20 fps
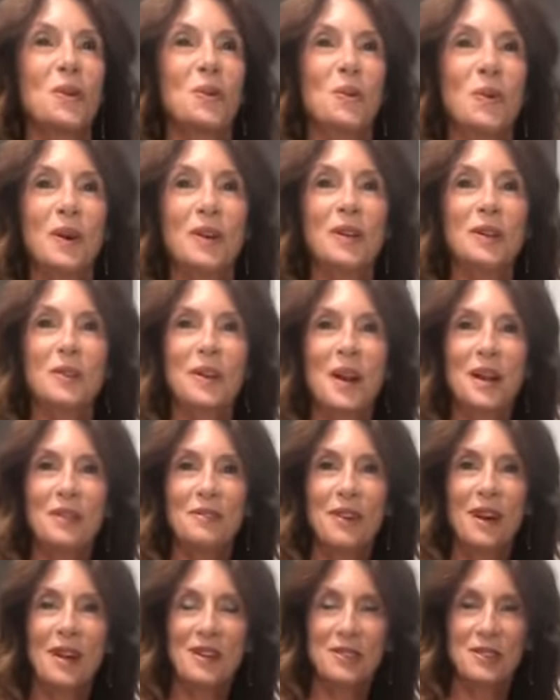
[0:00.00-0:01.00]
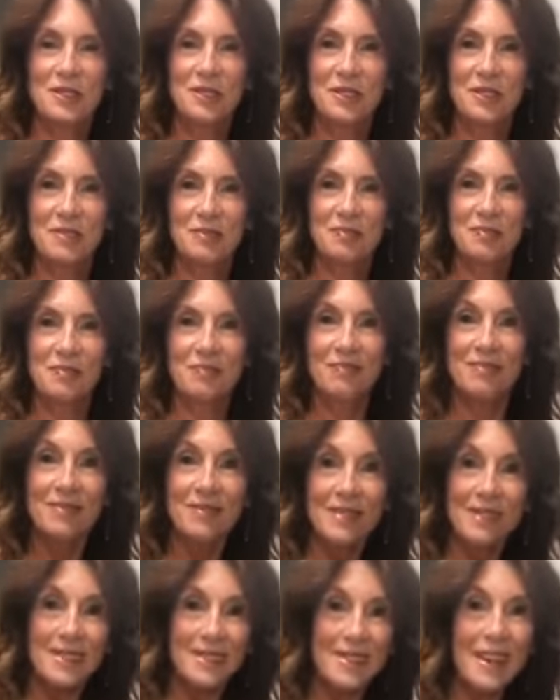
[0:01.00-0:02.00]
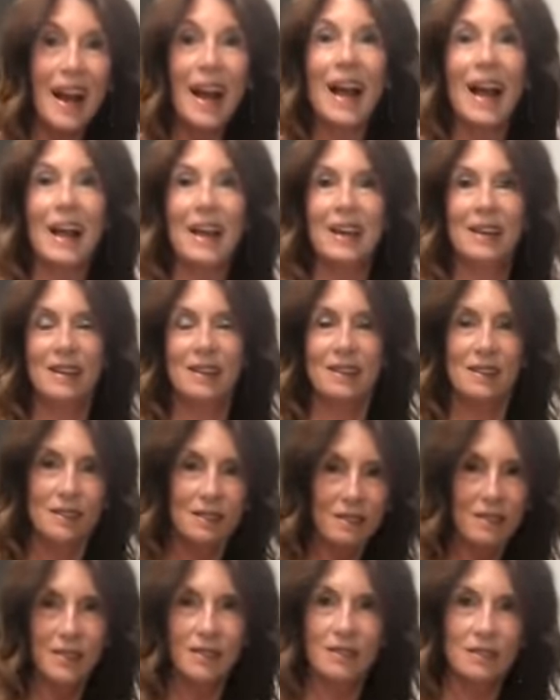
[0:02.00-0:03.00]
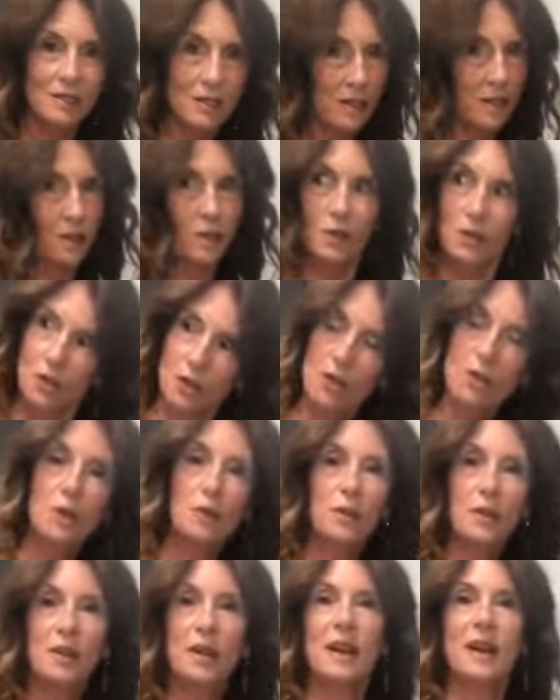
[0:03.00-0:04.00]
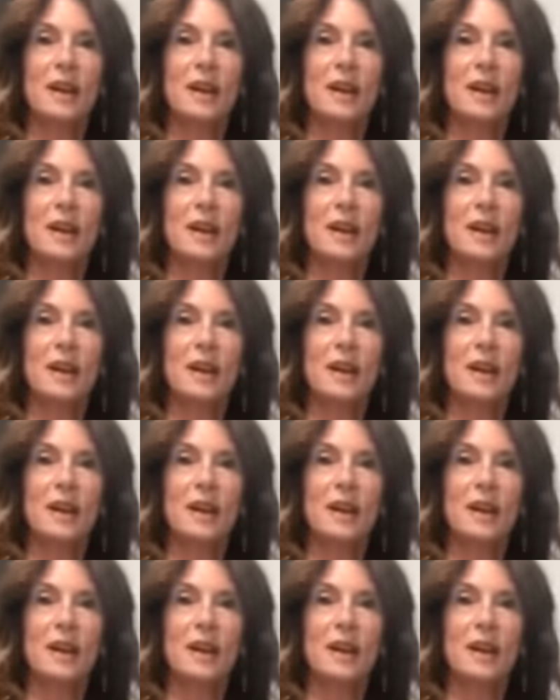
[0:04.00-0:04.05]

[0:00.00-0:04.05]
when you're out of oxygen? You die. You know, you're going